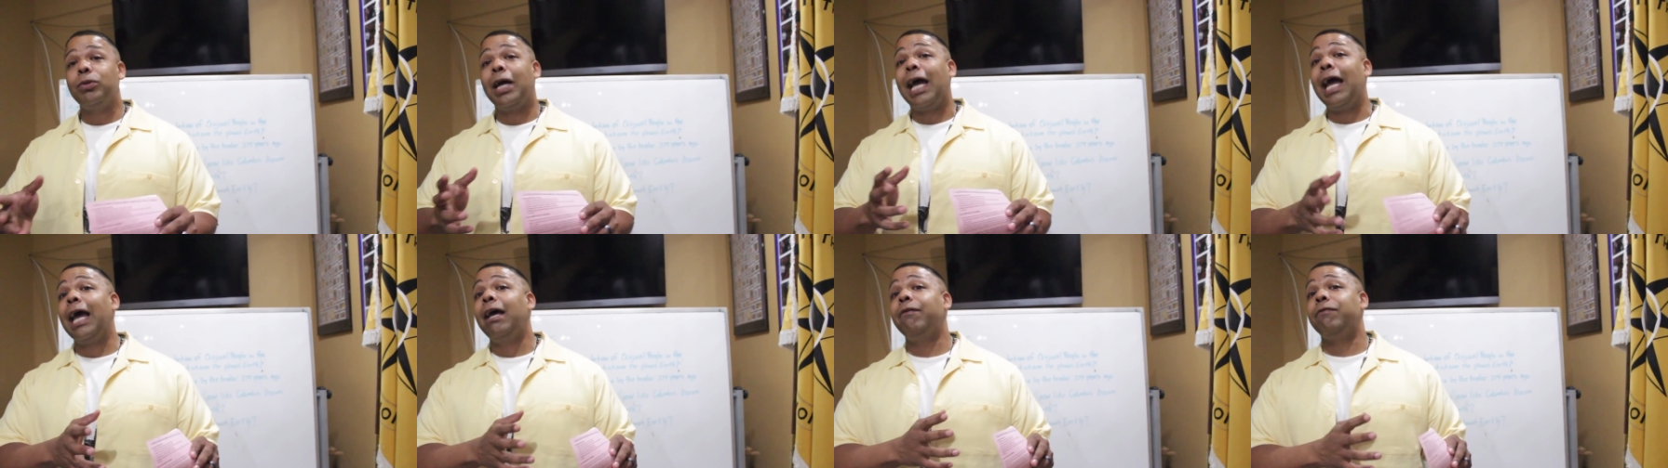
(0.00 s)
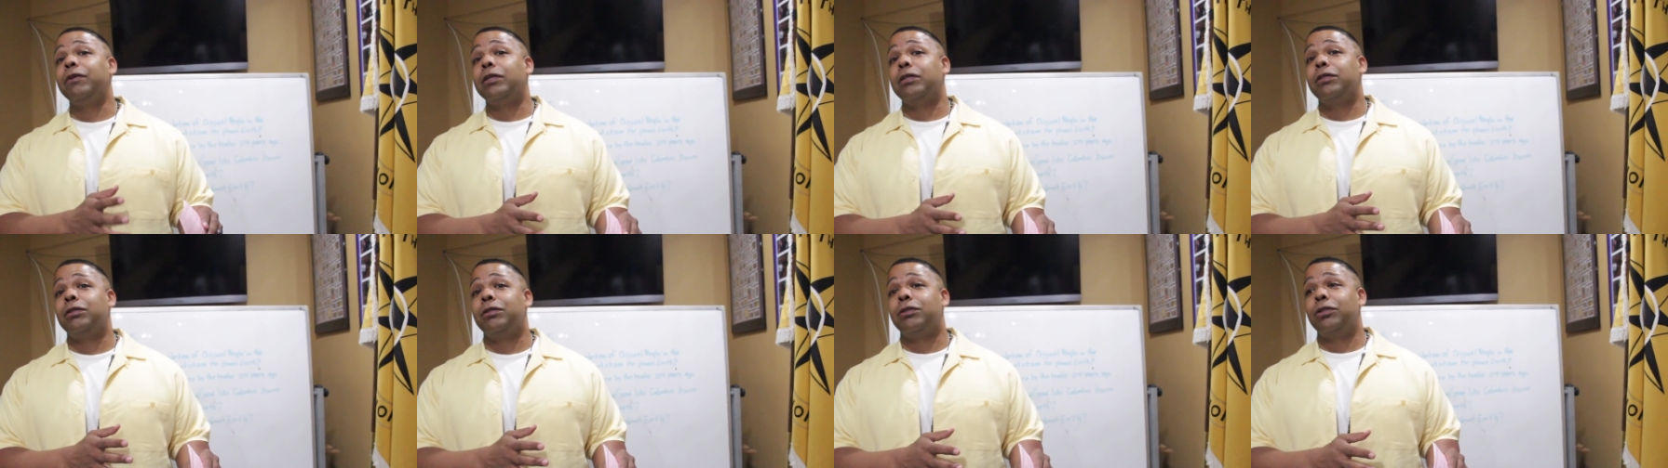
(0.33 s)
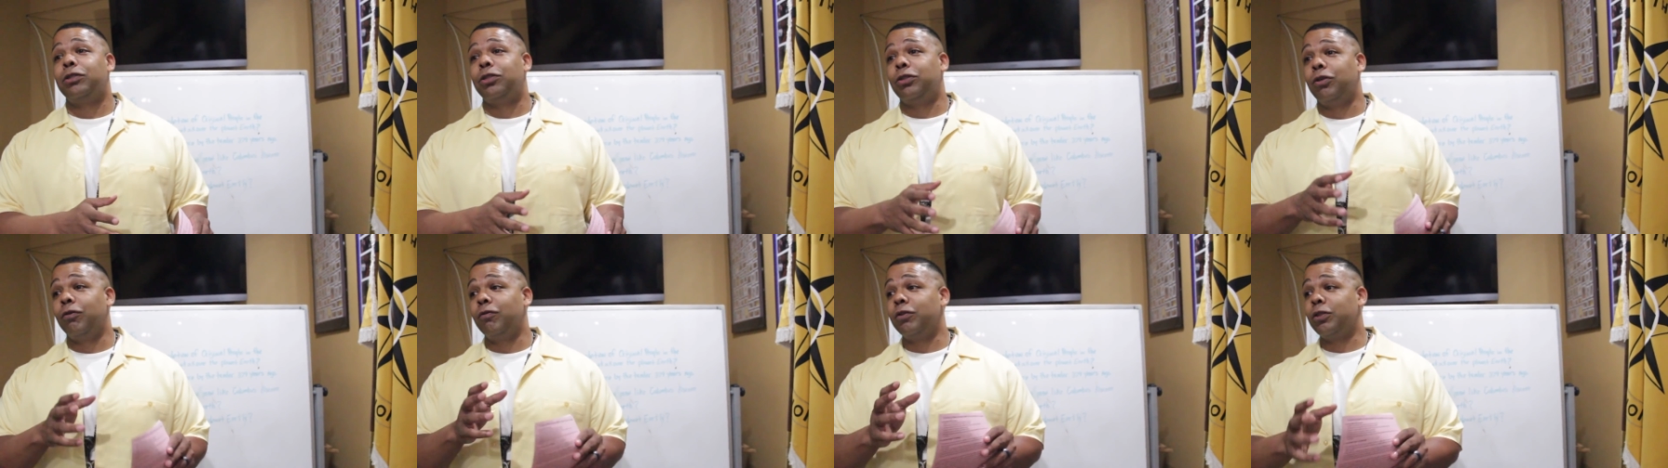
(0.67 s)
have it,
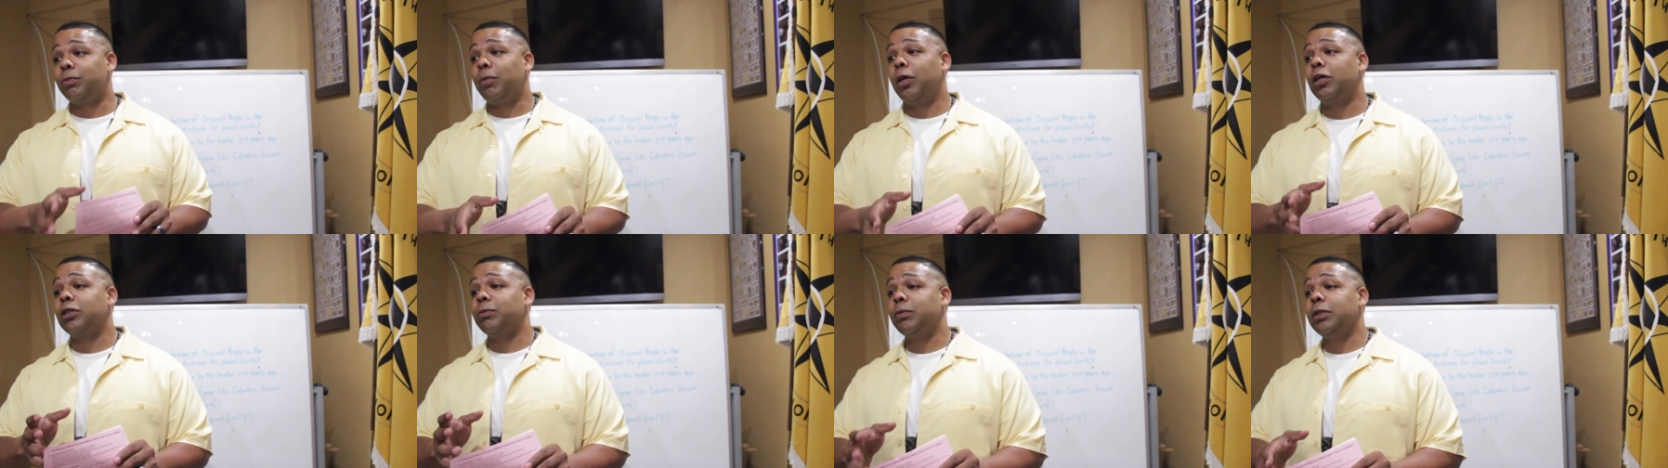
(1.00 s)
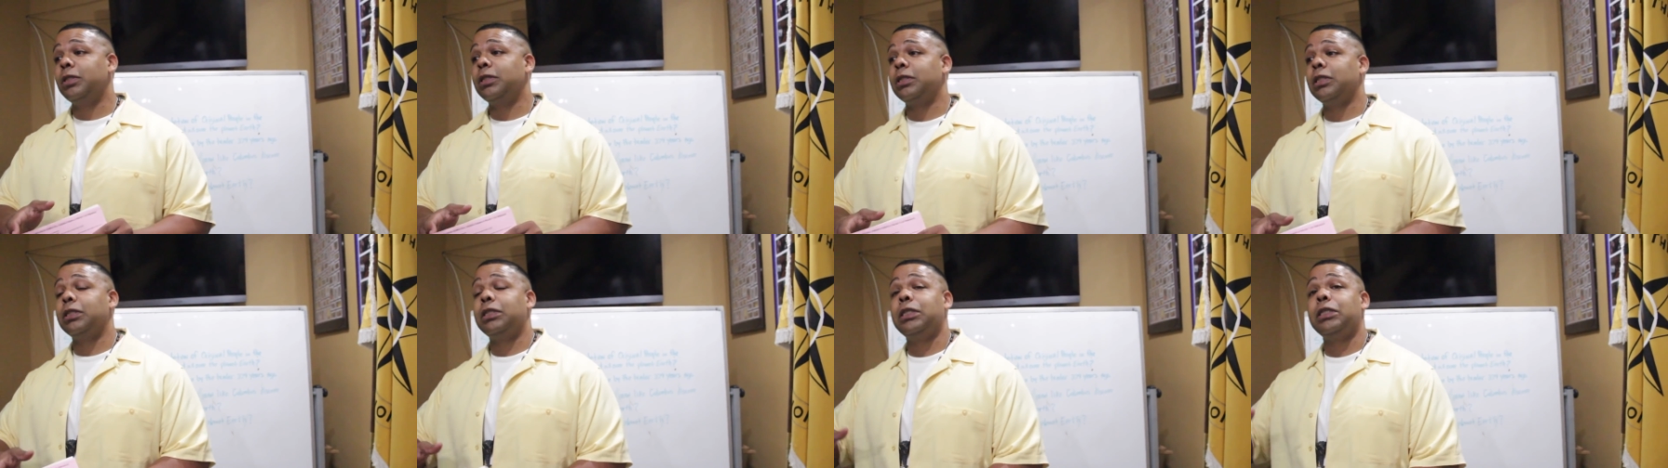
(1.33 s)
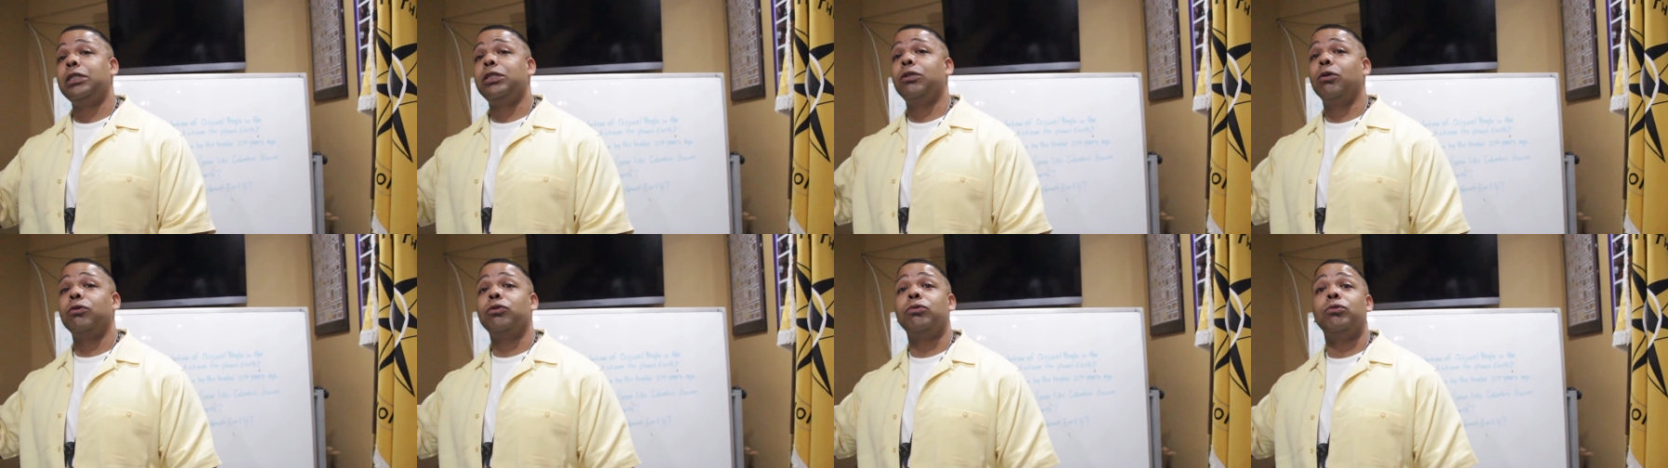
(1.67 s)
your responsibility is to
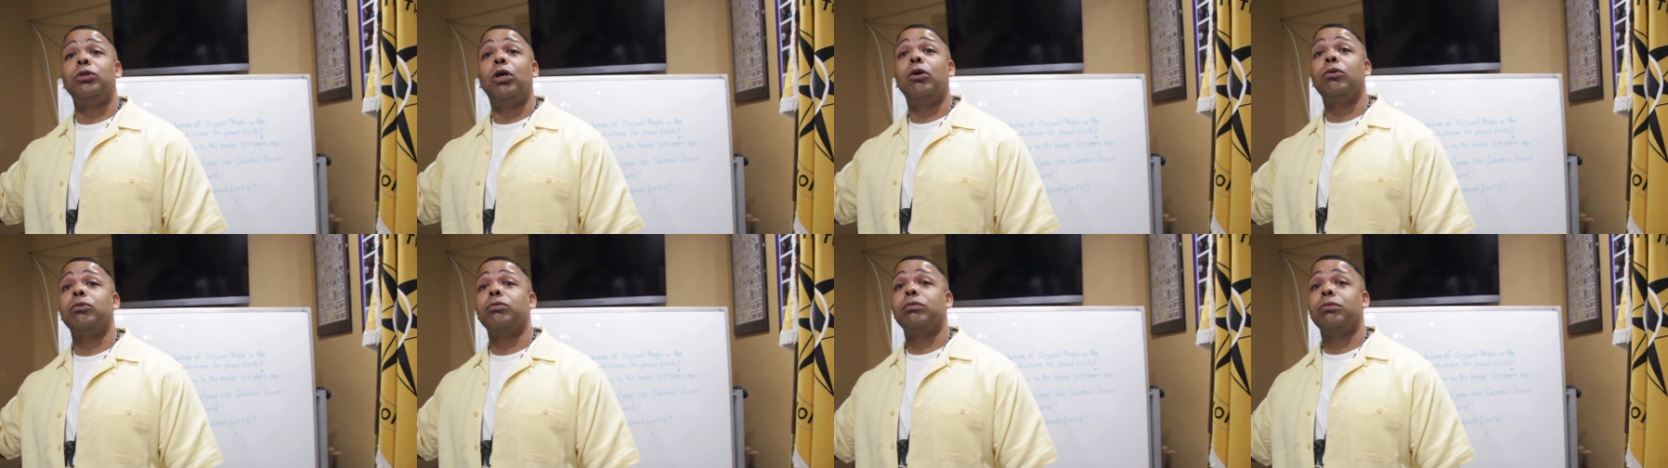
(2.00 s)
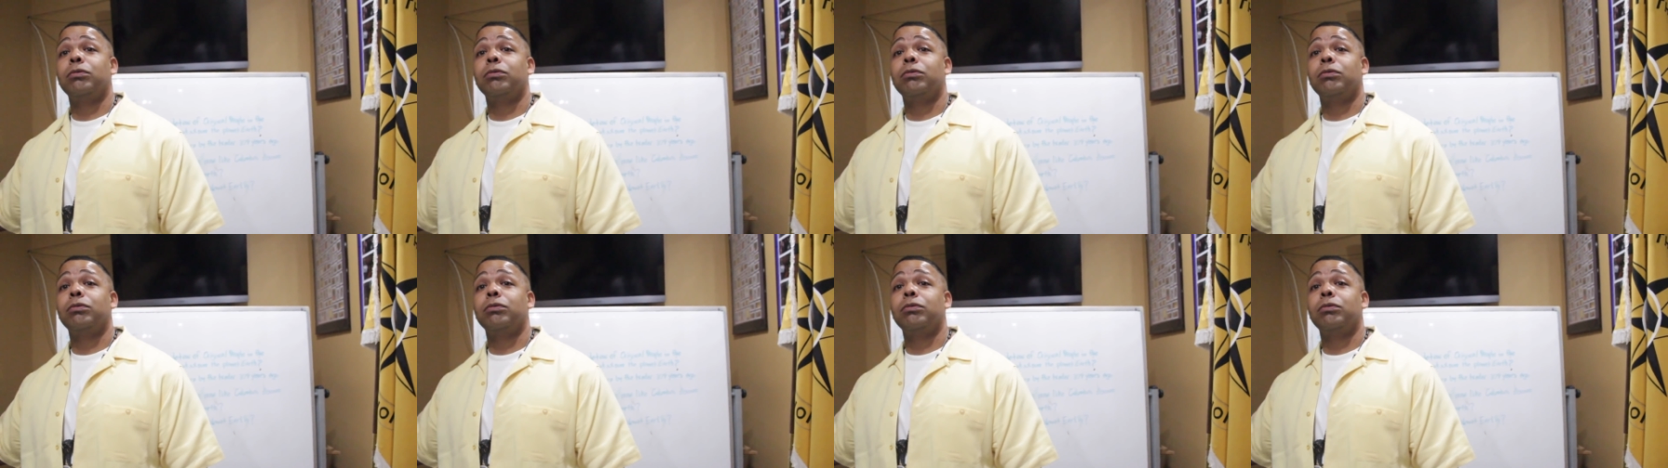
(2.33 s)
teach those who don't.